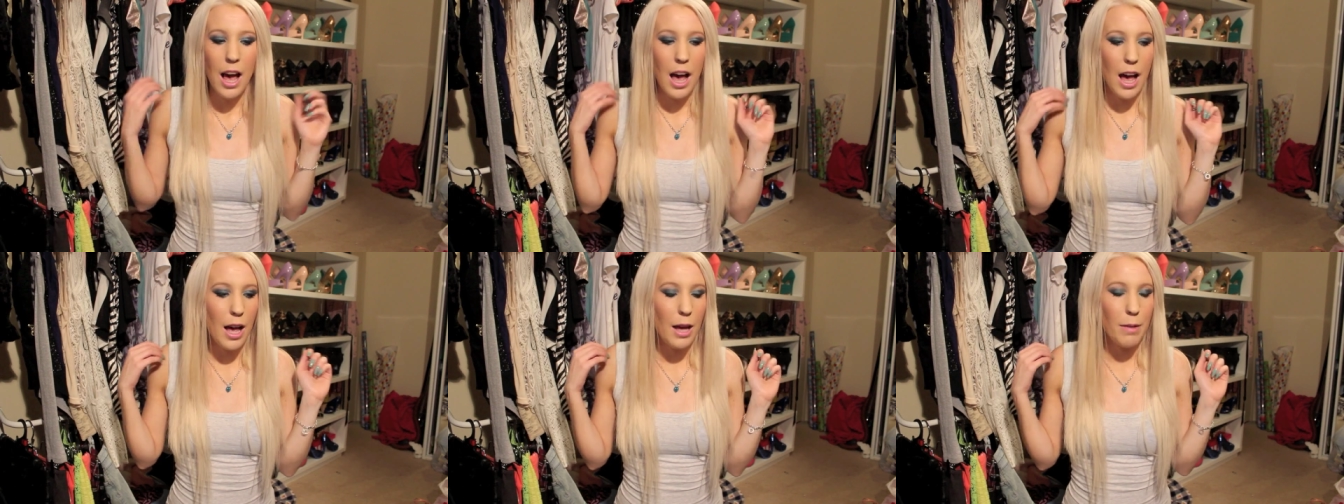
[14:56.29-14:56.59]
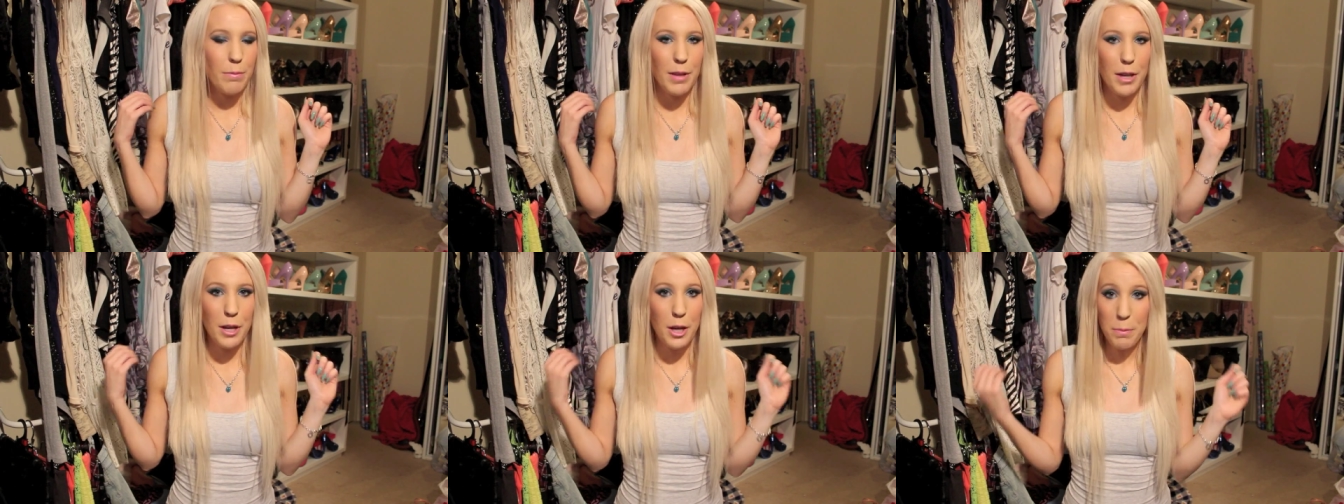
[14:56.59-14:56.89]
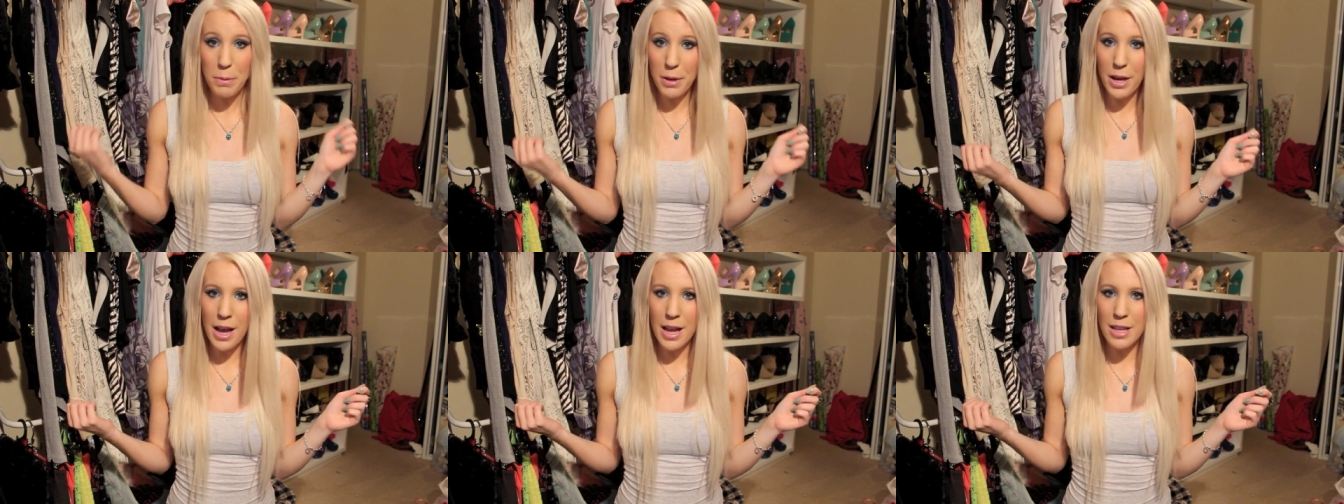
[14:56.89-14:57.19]
Um, I
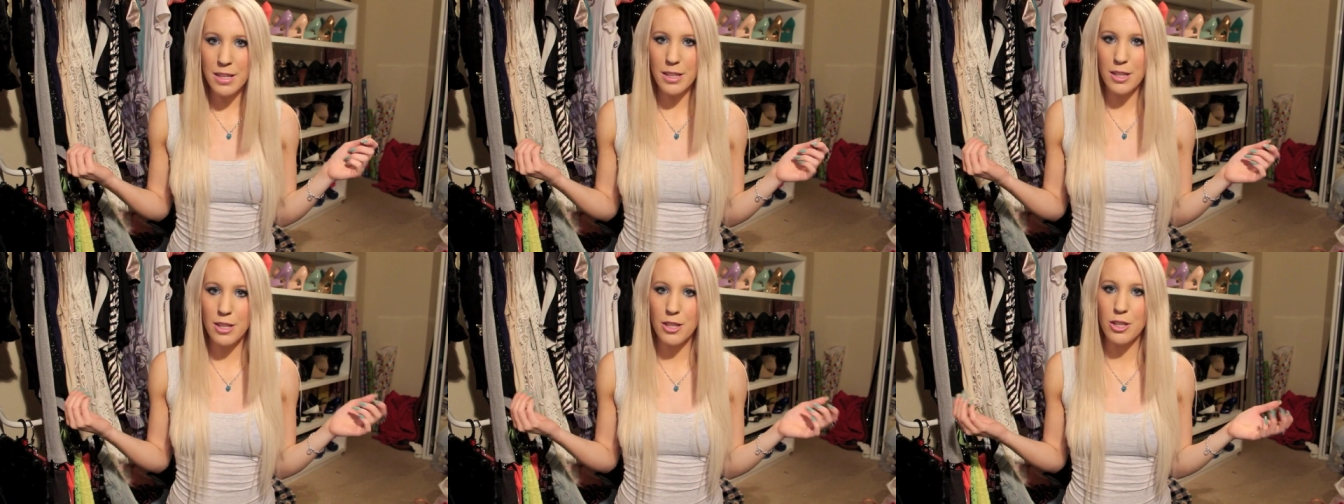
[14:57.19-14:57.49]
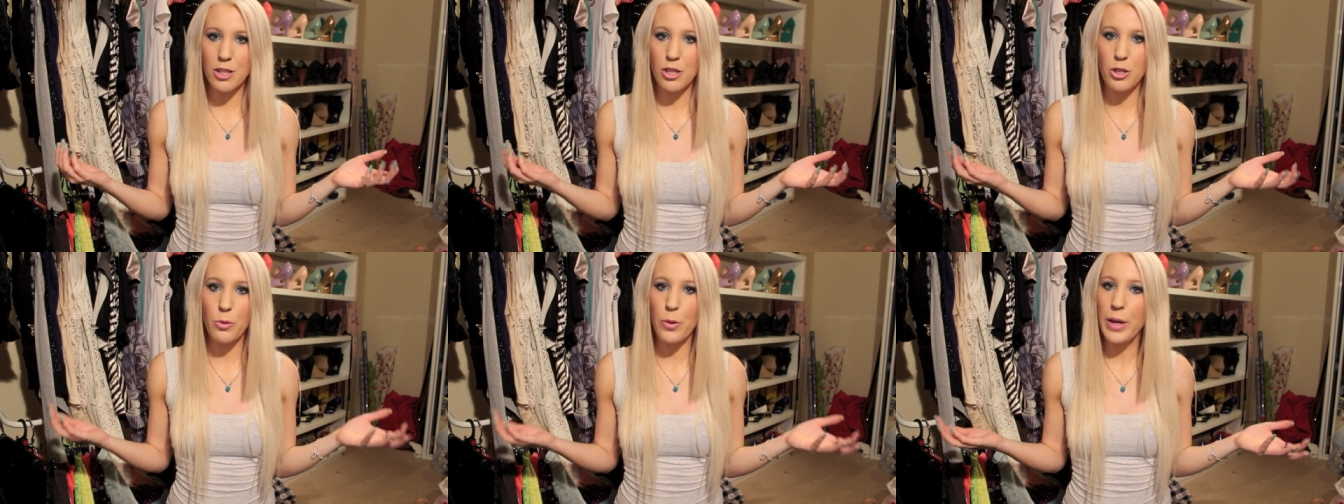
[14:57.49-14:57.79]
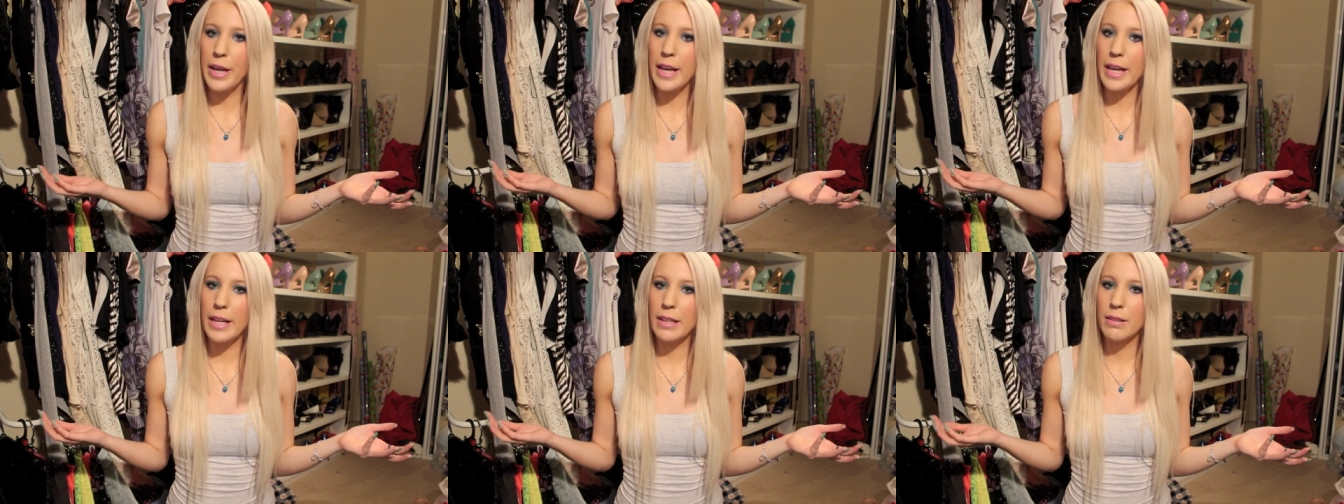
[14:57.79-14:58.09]
hope you guys
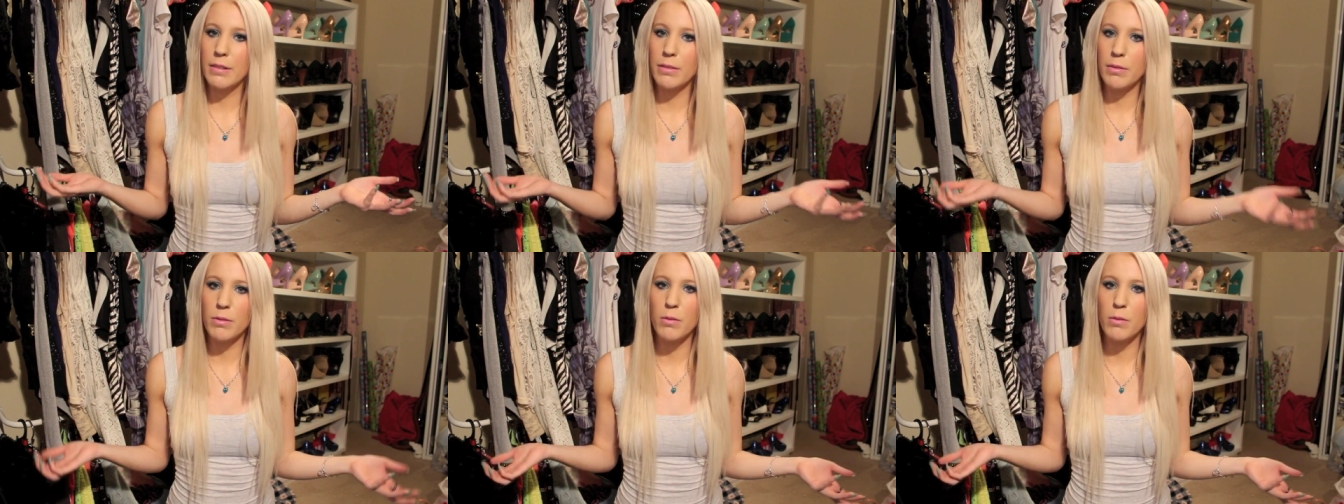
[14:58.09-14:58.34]
enjoyed